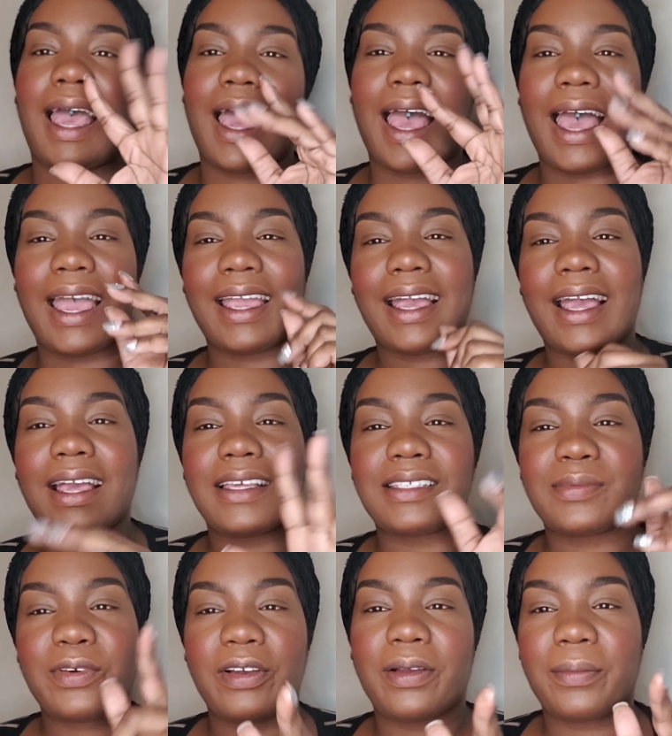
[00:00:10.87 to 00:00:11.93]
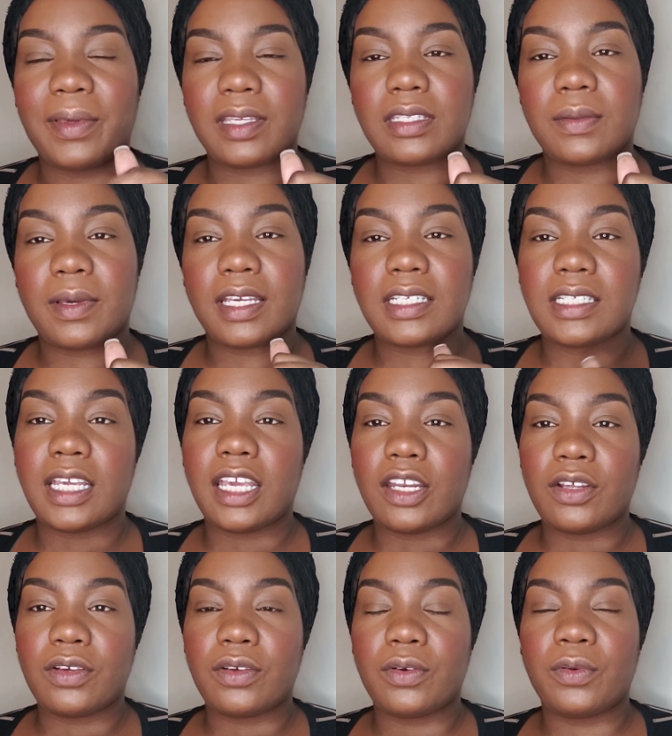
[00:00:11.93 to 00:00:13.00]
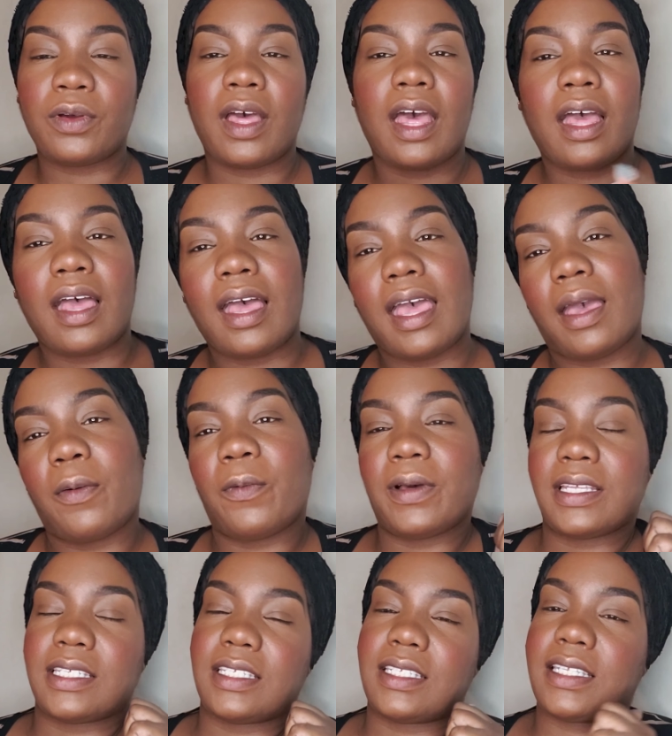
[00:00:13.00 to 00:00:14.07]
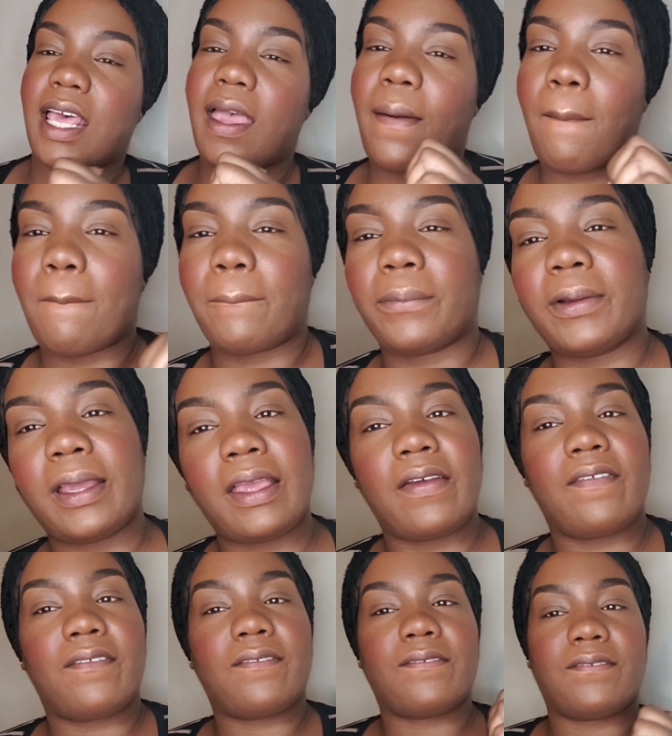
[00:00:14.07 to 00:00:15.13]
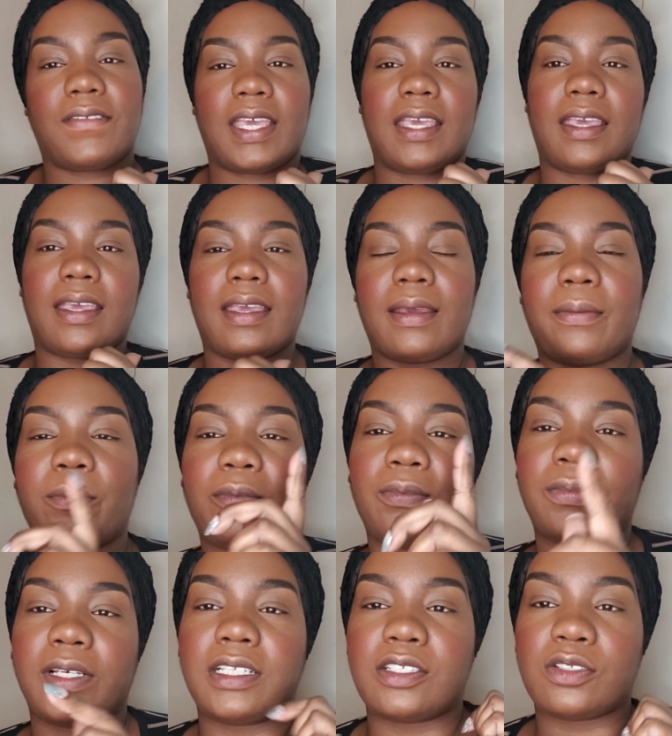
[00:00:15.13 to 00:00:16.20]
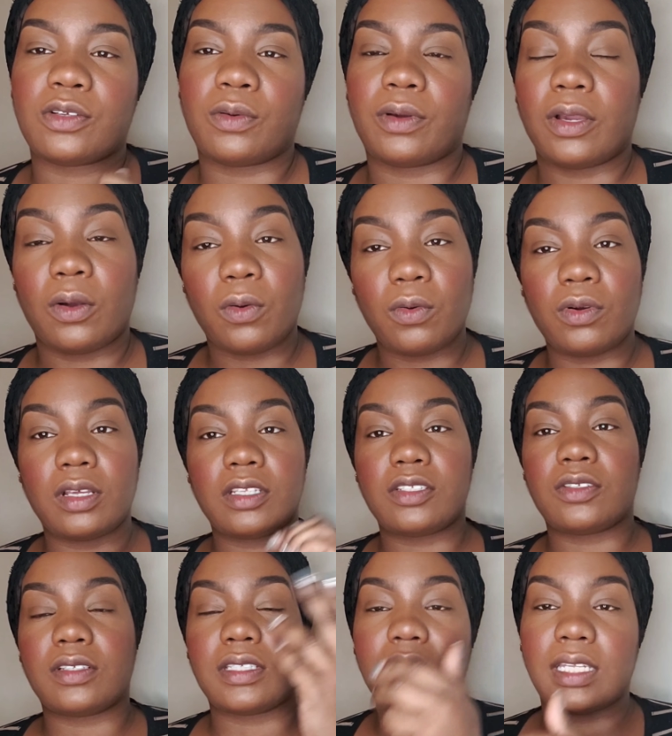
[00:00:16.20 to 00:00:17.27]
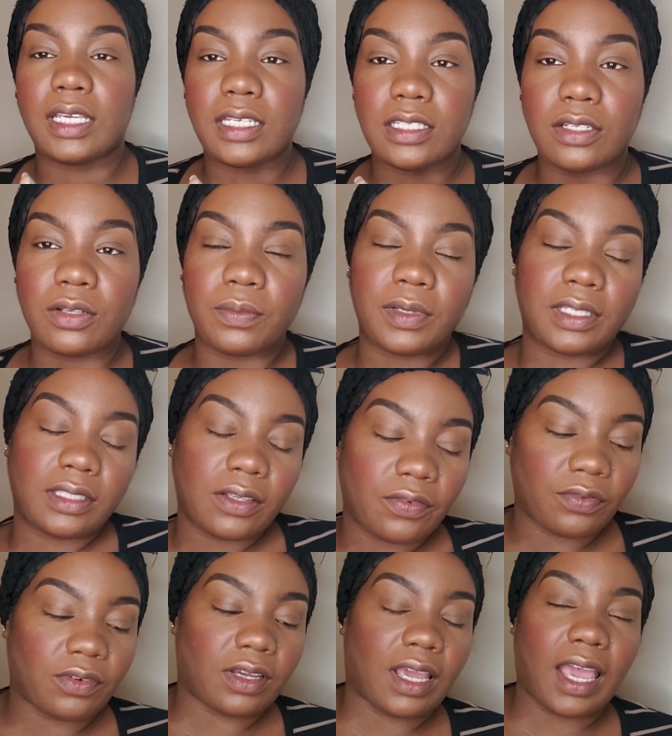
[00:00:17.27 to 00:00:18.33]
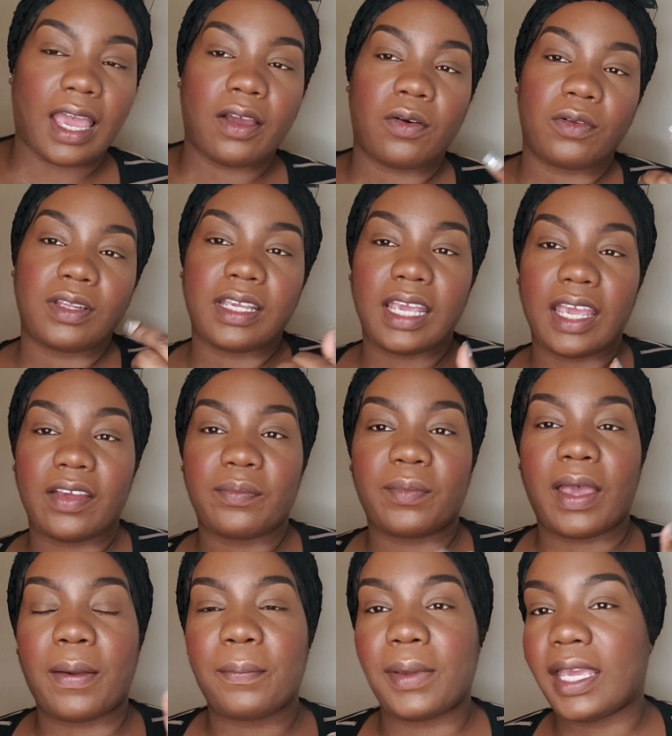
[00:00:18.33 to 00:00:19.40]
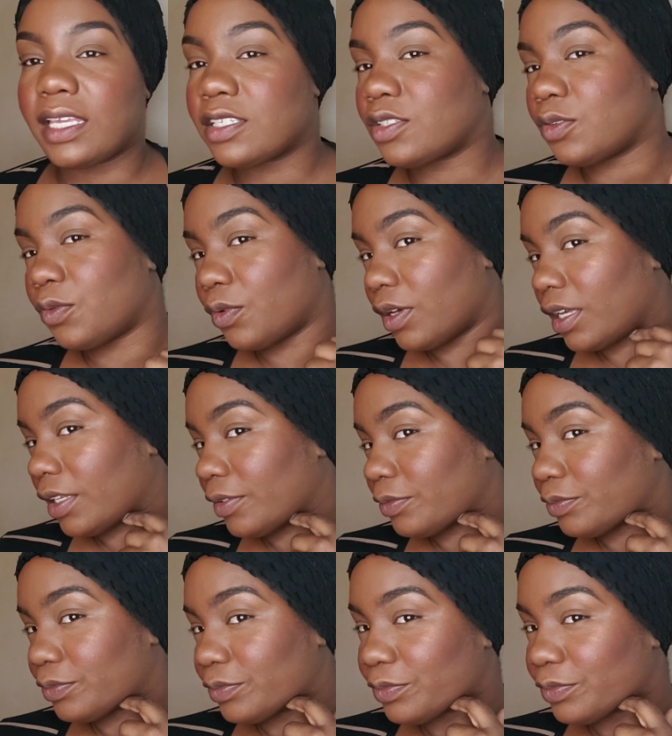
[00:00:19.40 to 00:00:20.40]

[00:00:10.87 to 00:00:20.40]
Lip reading: Hi guys, welcome back to my channel. What's up, Brit Fam? What is going on? So today's a little bit different. I only have my base on.